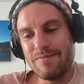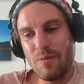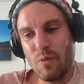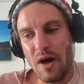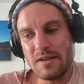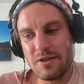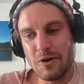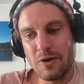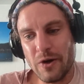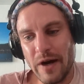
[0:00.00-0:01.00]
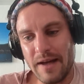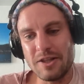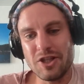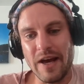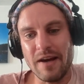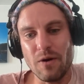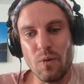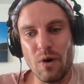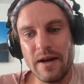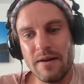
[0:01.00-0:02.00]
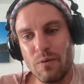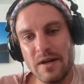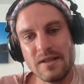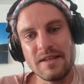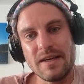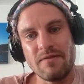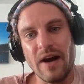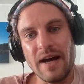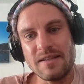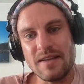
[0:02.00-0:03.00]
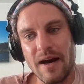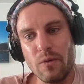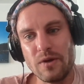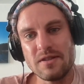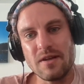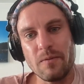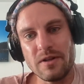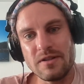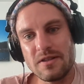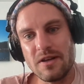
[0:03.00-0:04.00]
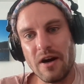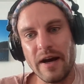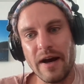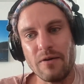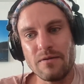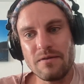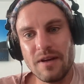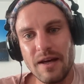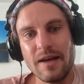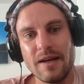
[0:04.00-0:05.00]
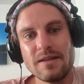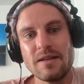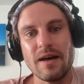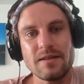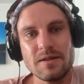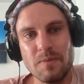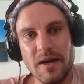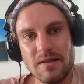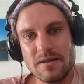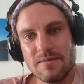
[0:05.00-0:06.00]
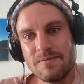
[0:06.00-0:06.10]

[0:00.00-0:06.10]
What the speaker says: wants to create a channel, what is the advice? How would someone start out getting into that space?